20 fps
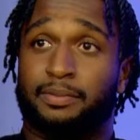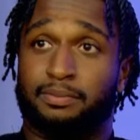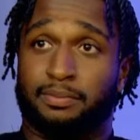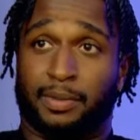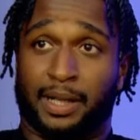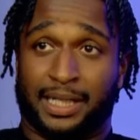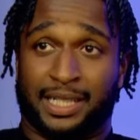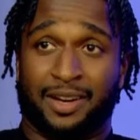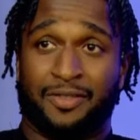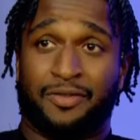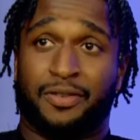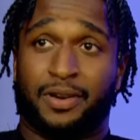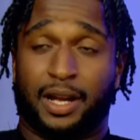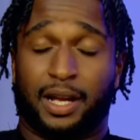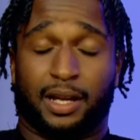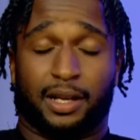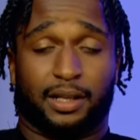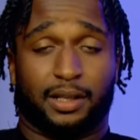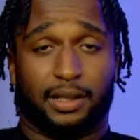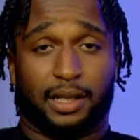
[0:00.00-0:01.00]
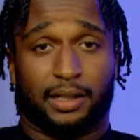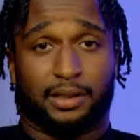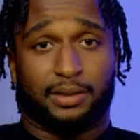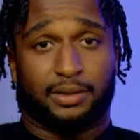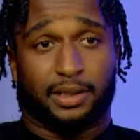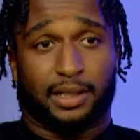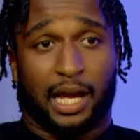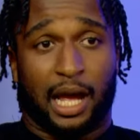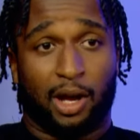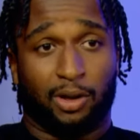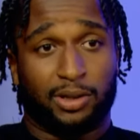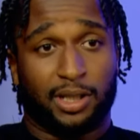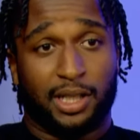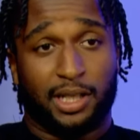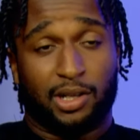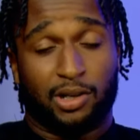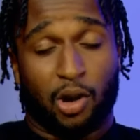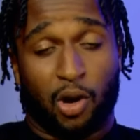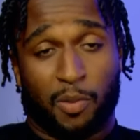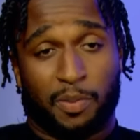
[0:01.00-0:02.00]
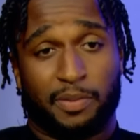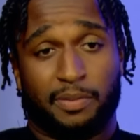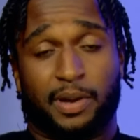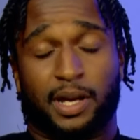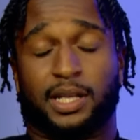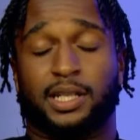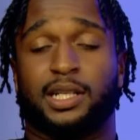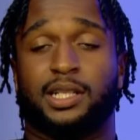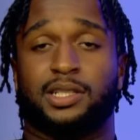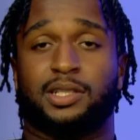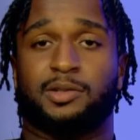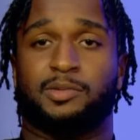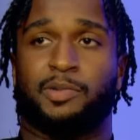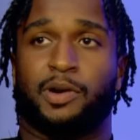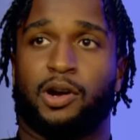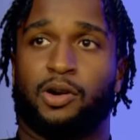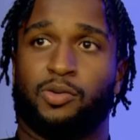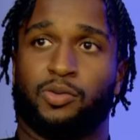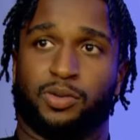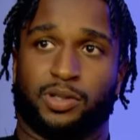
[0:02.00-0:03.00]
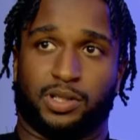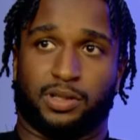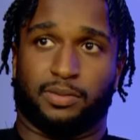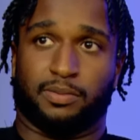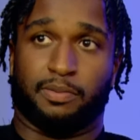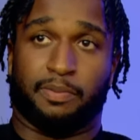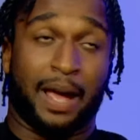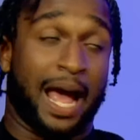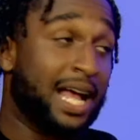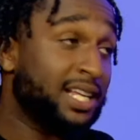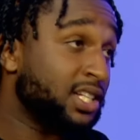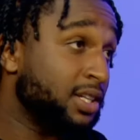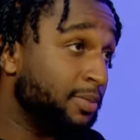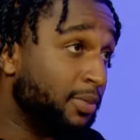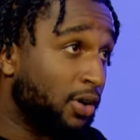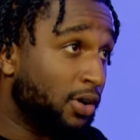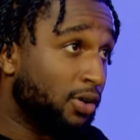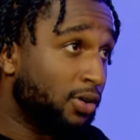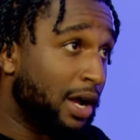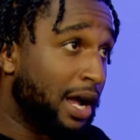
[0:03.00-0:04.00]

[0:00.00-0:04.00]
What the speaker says: My different healthy coping mechanisms, bro, was basketball.